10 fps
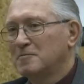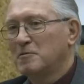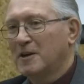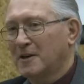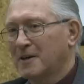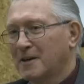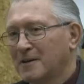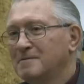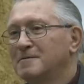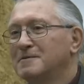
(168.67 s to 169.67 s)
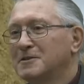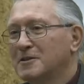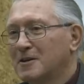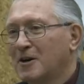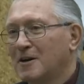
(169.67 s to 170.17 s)
But I got a
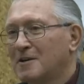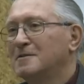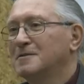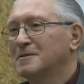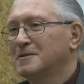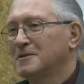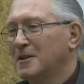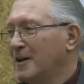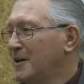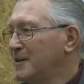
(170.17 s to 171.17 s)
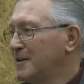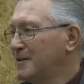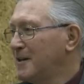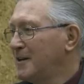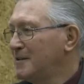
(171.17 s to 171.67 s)
call today and
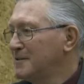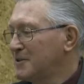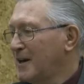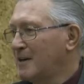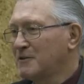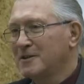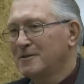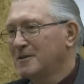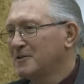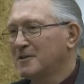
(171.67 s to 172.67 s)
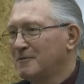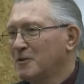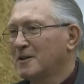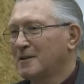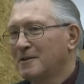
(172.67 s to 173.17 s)
this afternoon and said,
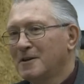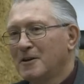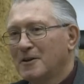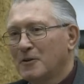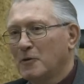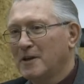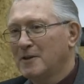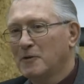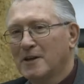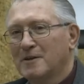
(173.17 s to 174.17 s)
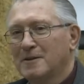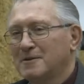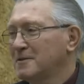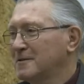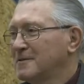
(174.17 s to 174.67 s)
with the way the weather
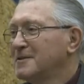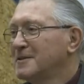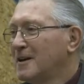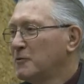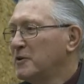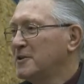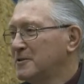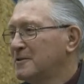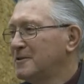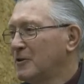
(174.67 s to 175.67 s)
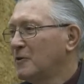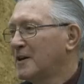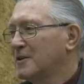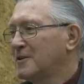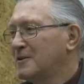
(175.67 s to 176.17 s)
is, we just don't
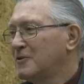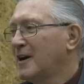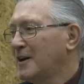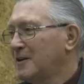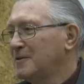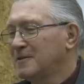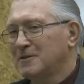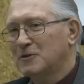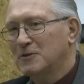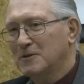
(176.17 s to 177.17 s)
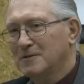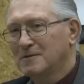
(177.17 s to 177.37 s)
want to try it out in the road.